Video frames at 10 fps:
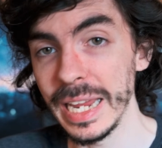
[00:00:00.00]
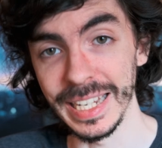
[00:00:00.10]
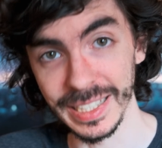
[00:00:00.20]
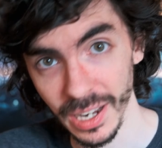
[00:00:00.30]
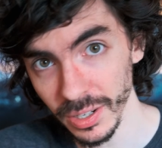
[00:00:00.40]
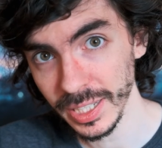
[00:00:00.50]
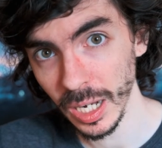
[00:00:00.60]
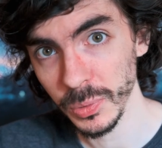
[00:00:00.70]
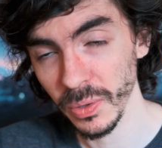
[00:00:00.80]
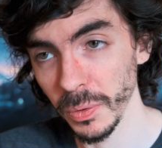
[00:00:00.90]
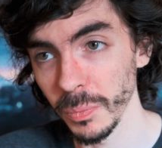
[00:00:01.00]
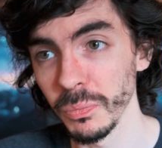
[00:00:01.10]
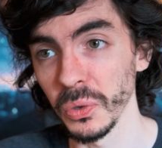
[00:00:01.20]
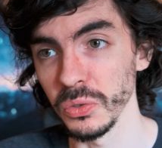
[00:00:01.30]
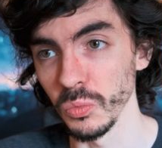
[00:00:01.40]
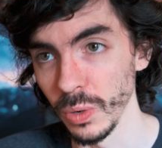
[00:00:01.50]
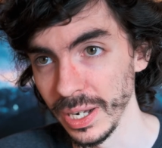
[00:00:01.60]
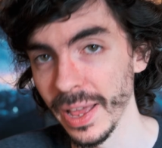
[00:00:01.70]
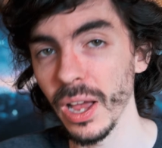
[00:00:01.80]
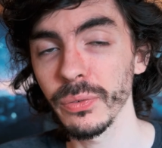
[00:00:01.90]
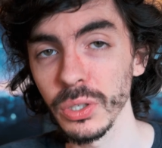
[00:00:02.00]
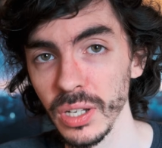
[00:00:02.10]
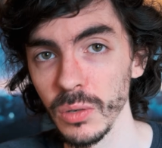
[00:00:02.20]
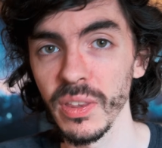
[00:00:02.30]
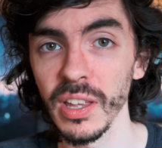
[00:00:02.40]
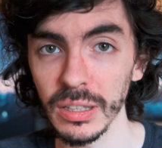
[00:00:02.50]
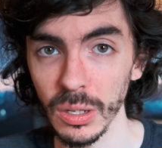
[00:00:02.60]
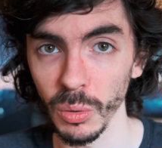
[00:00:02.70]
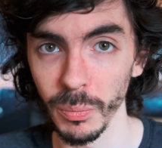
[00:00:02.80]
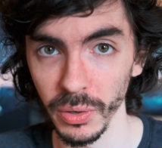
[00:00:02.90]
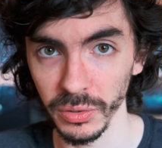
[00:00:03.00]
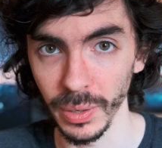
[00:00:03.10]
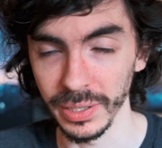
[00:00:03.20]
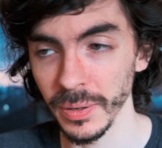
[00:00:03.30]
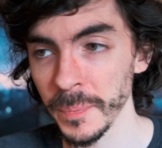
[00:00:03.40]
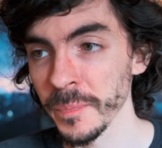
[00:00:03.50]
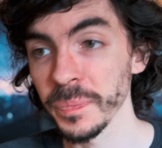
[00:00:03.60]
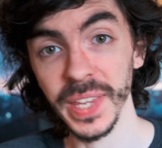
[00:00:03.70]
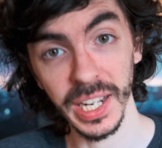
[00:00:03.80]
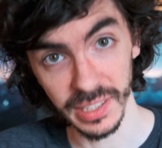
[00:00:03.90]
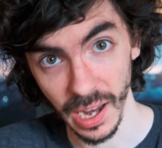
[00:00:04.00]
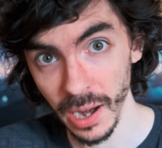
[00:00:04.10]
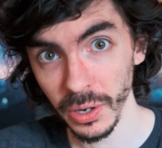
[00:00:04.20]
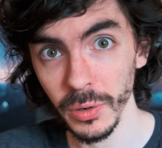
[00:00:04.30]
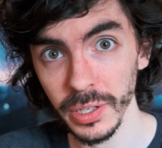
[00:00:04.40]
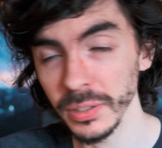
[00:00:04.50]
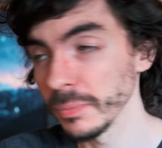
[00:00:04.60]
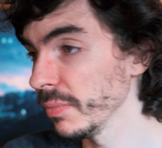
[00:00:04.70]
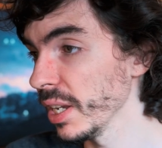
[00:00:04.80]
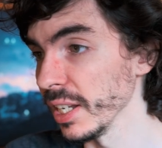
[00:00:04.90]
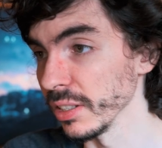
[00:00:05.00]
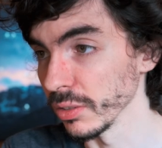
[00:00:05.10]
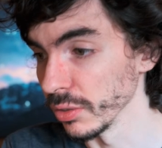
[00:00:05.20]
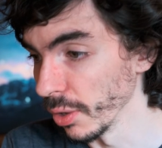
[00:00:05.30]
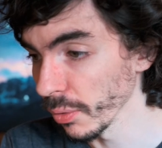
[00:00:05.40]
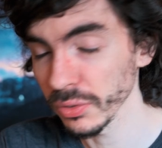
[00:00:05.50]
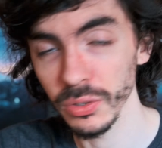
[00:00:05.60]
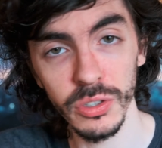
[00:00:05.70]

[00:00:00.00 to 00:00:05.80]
It can capture them, but you will have to do it with that lower burst rate. It's accurate, it does the